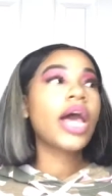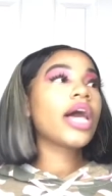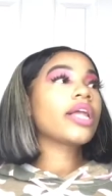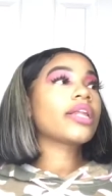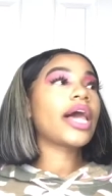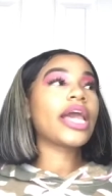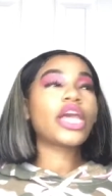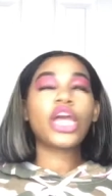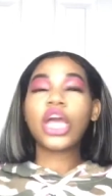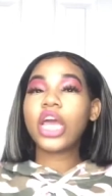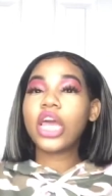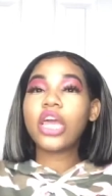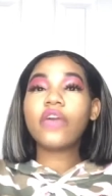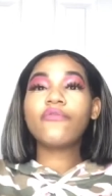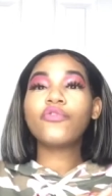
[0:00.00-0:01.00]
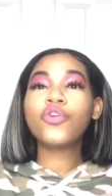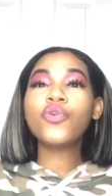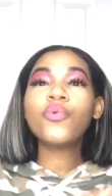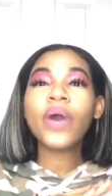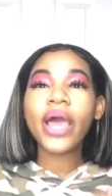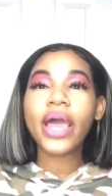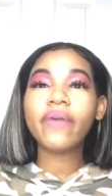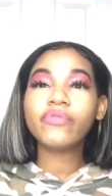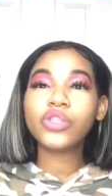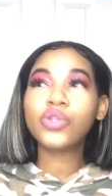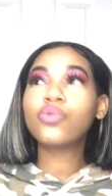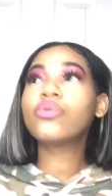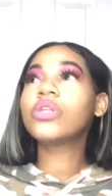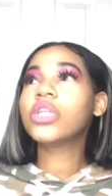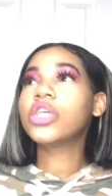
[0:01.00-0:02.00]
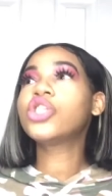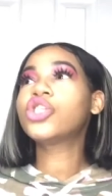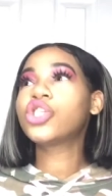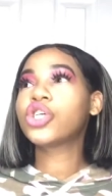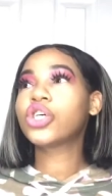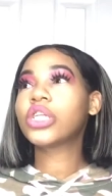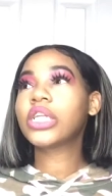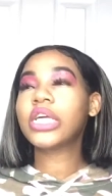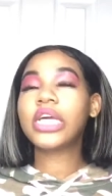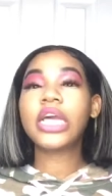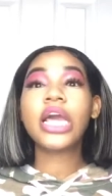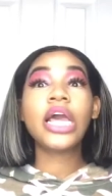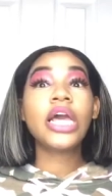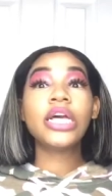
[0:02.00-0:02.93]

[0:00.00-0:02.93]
Like, if you have to literally